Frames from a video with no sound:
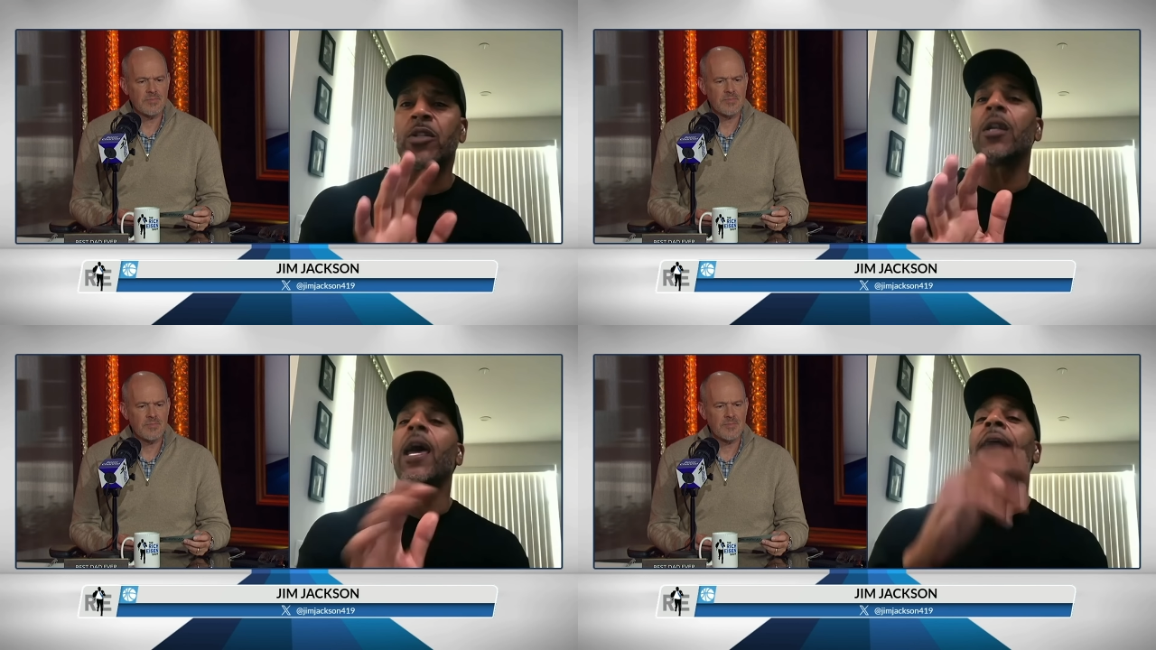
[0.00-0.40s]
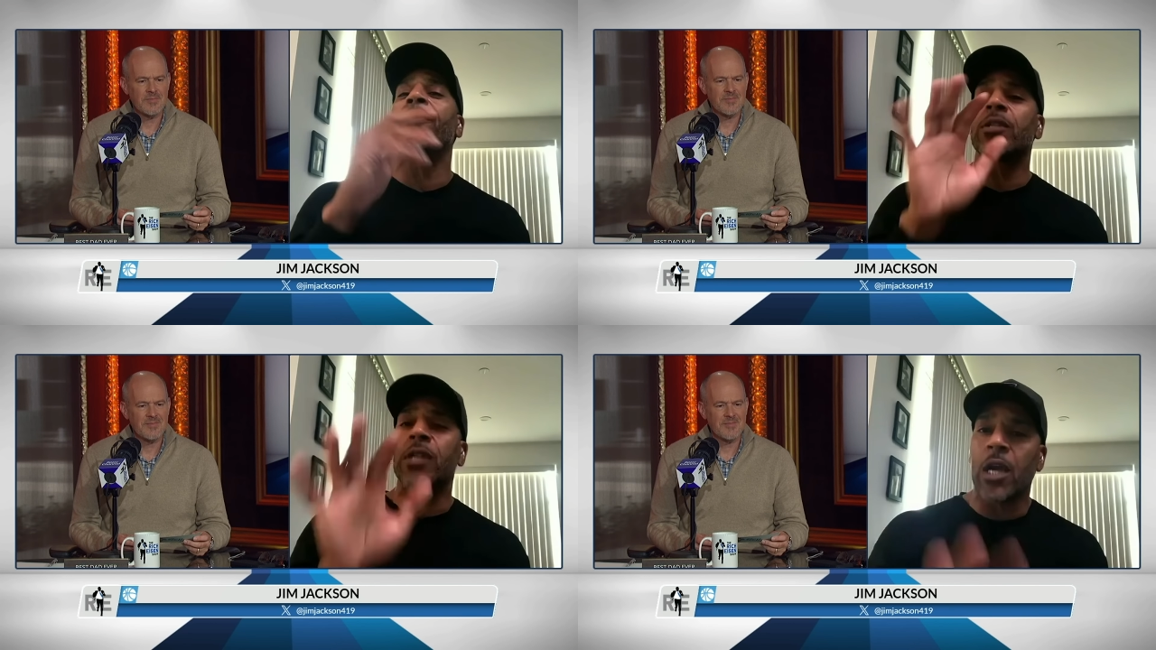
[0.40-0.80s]
Speaker 1: I'm just going to
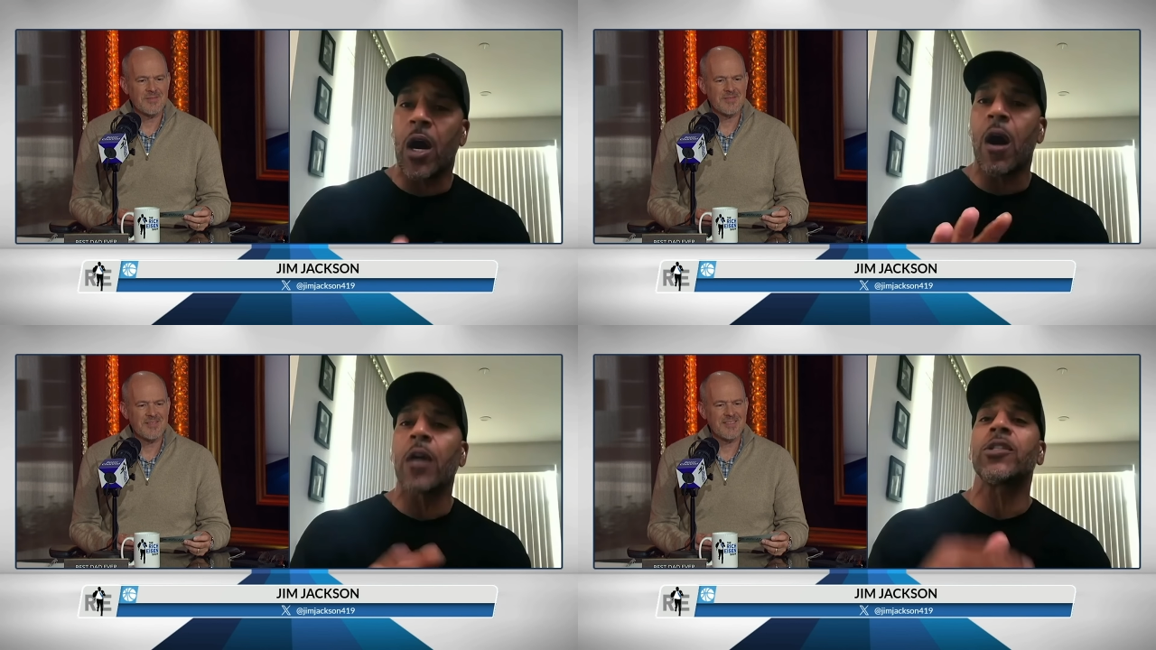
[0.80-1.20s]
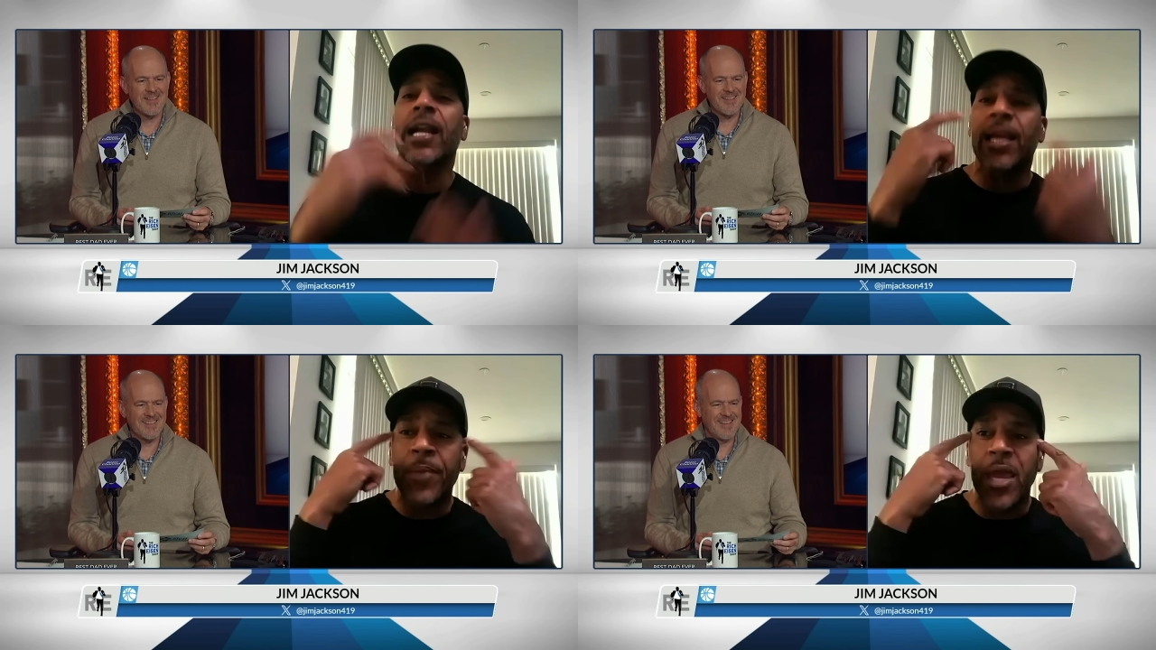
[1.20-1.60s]
have the cigars.
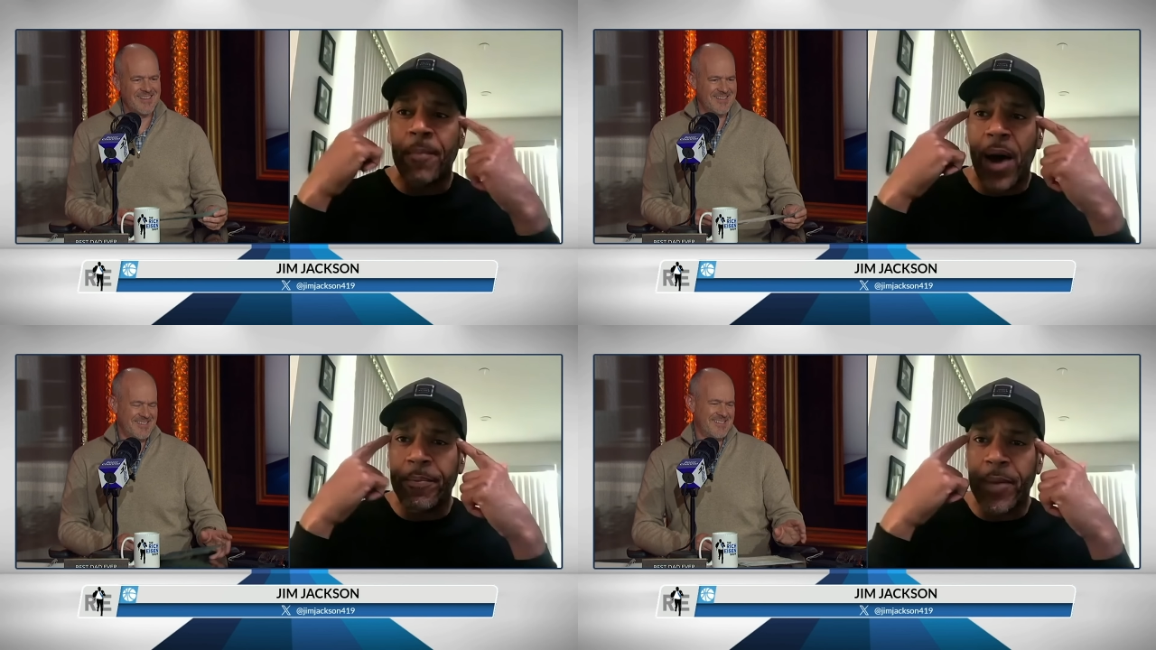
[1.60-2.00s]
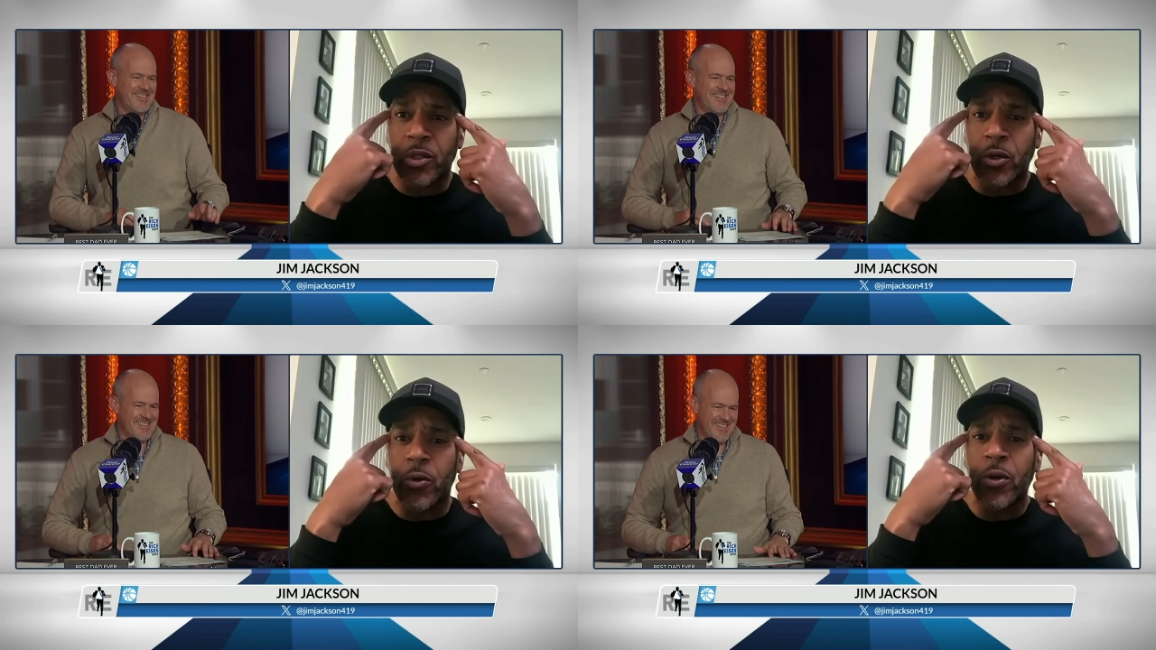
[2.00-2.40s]
I can be in my
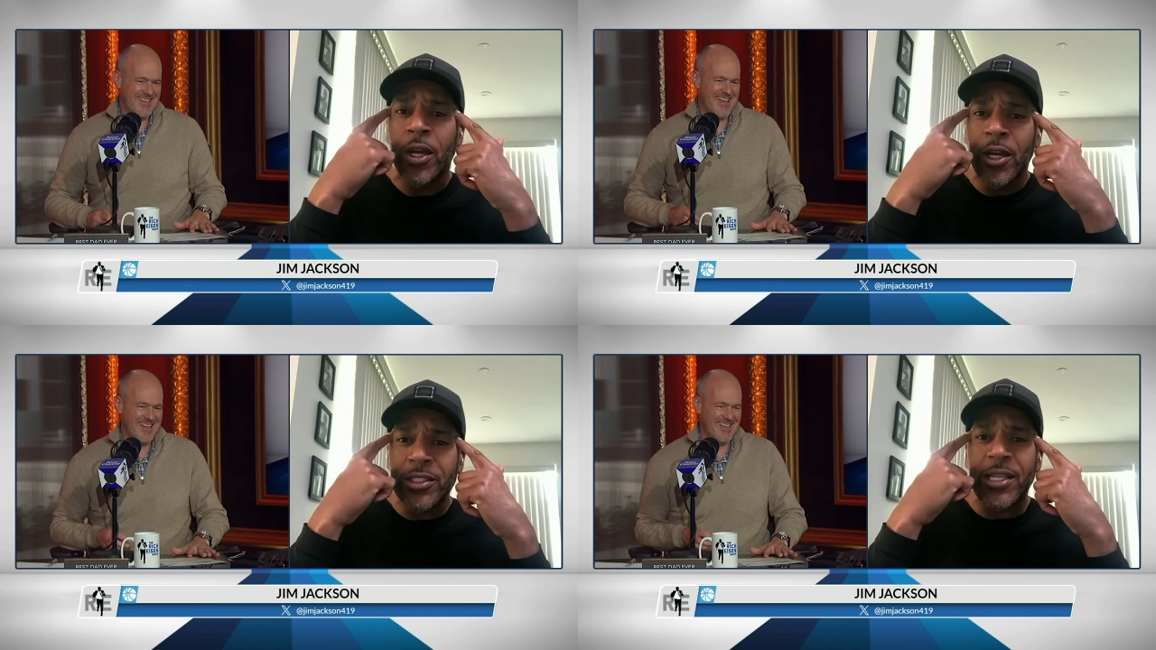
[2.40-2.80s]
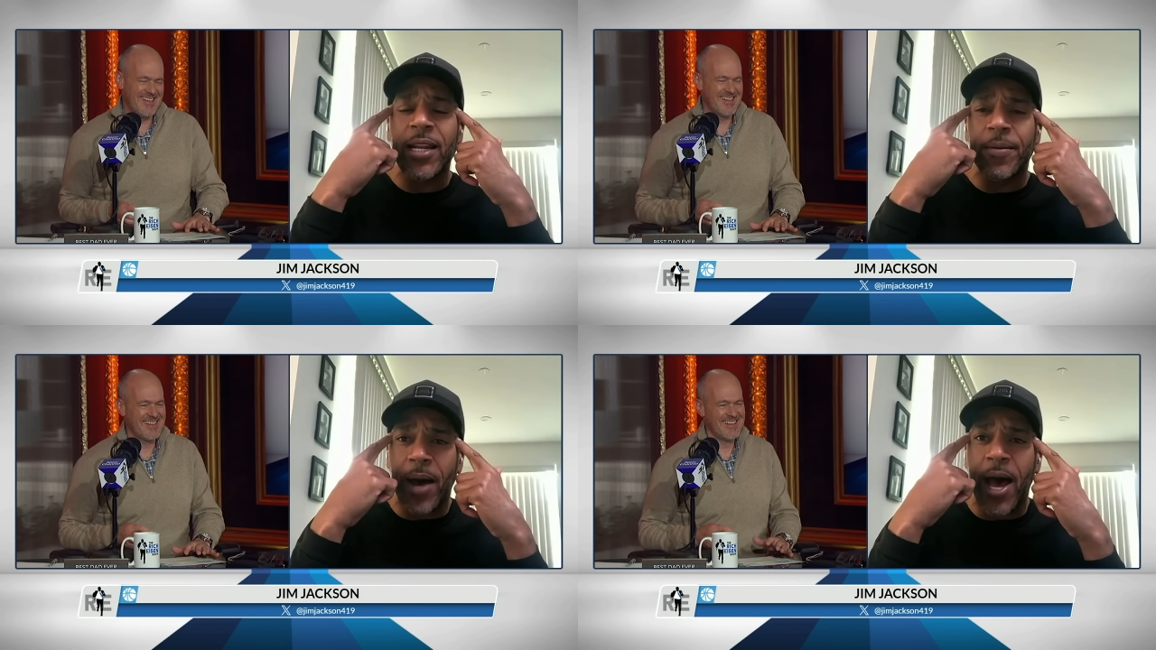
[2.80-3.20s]
mental
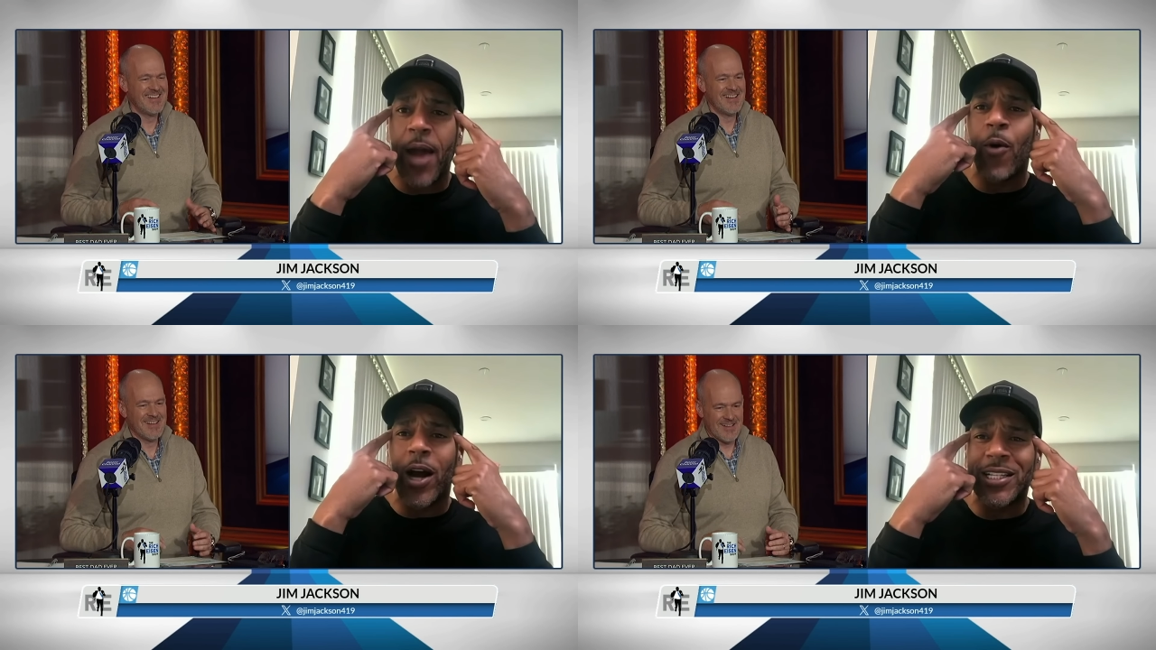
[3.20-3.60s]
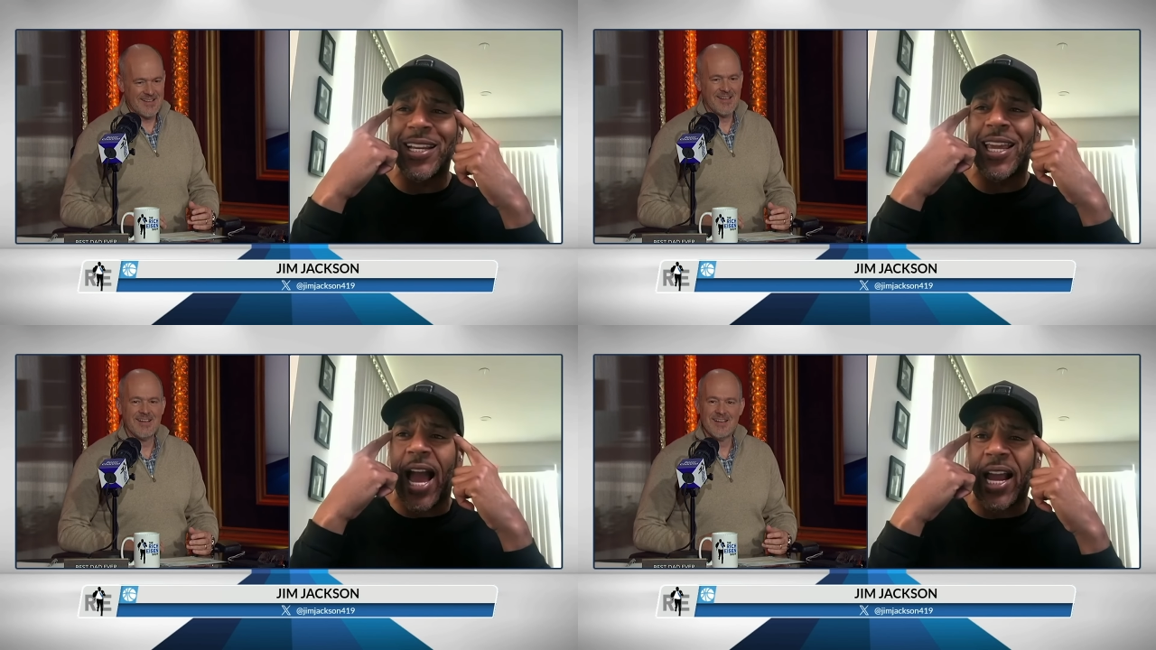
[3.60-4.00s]
state of mind
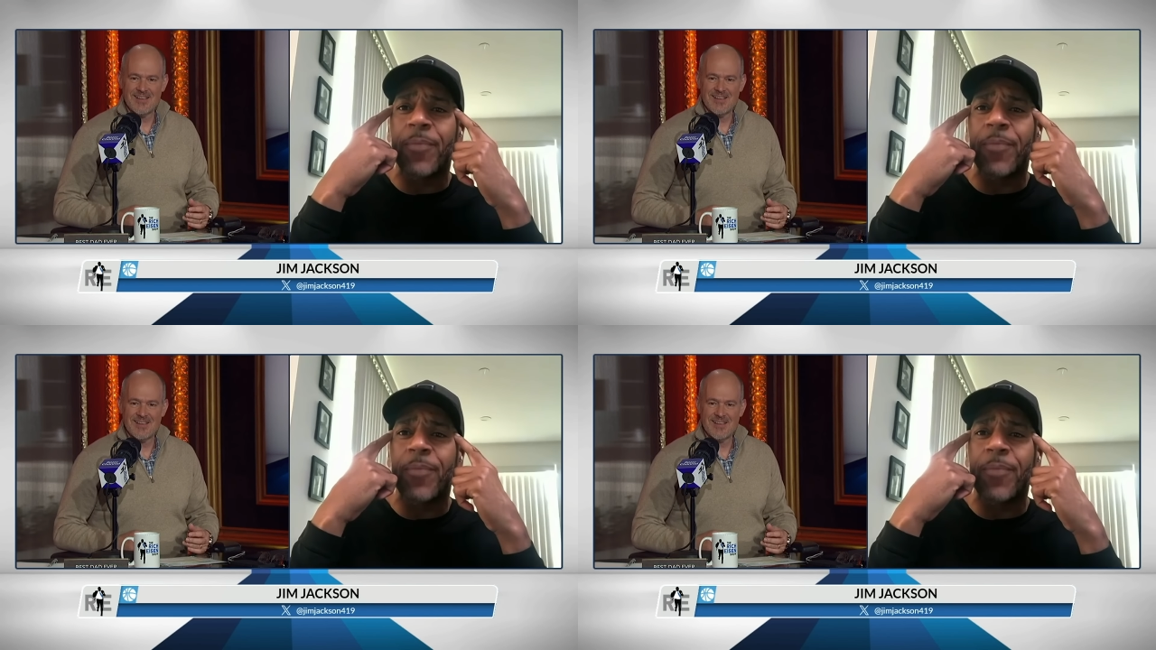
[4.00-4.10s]
watching the game.